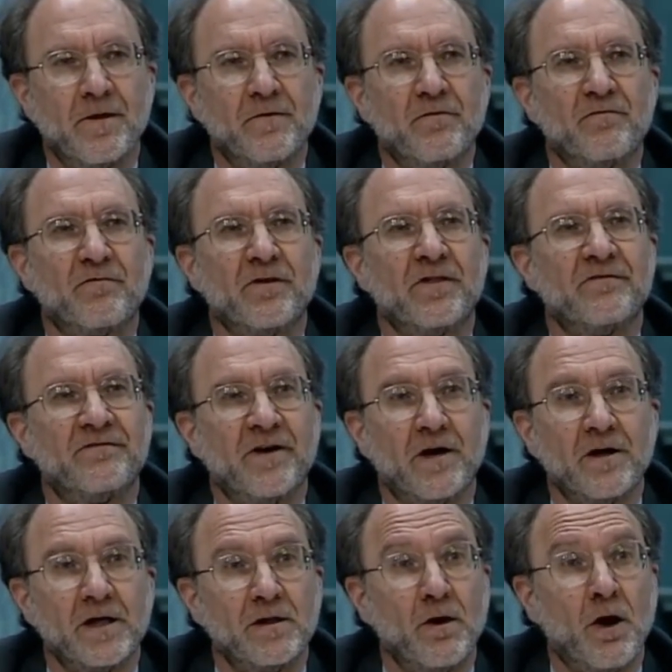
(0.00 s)
for the
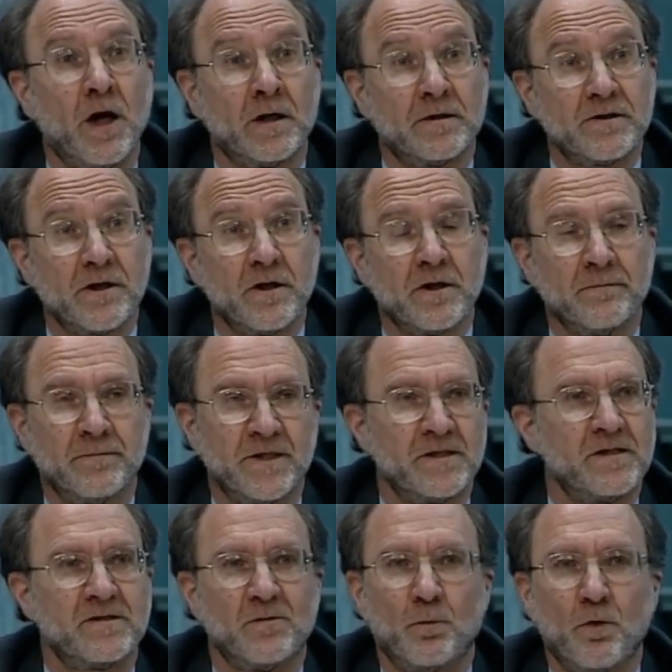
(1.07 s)
very long term. This
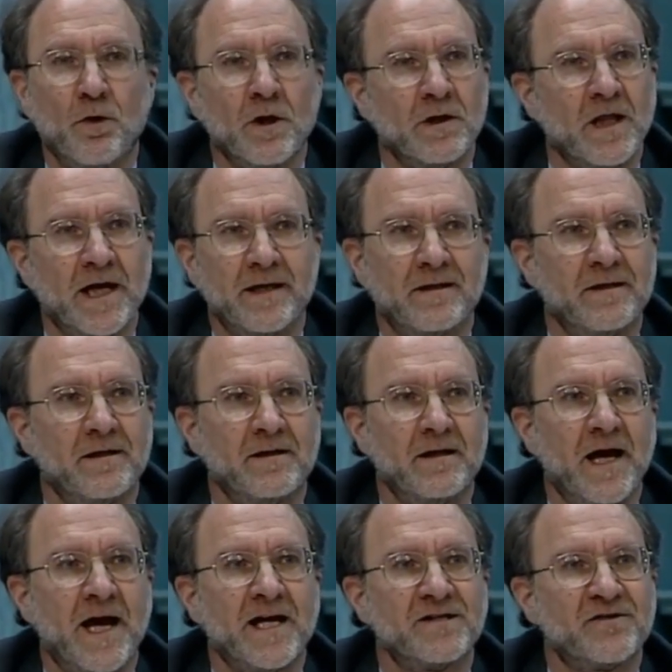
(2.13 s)
is a war likely to
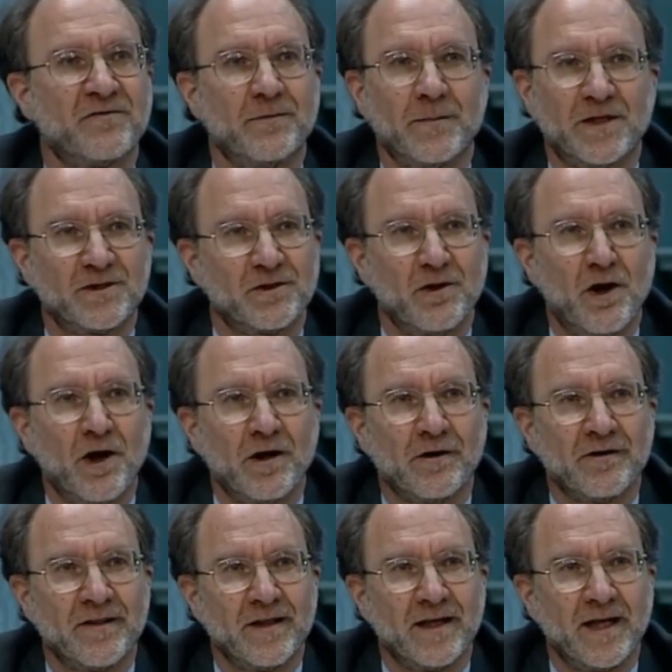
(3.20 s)
last for much
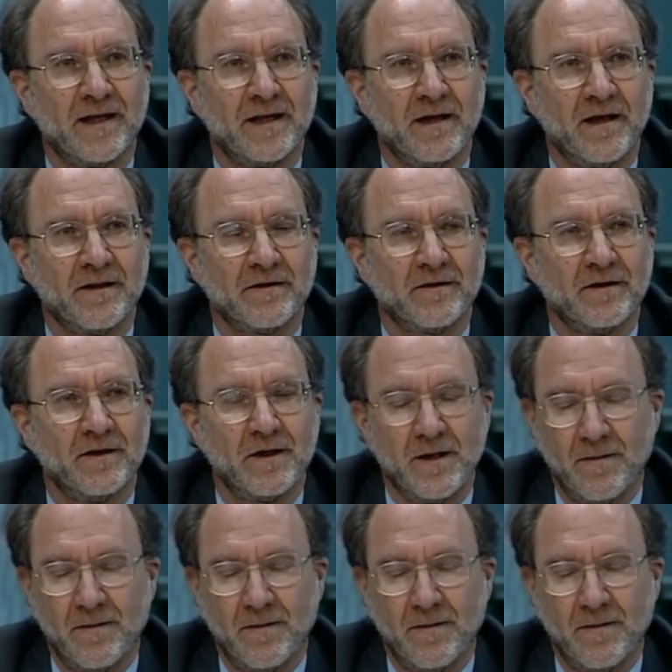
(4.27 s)
longer than any other.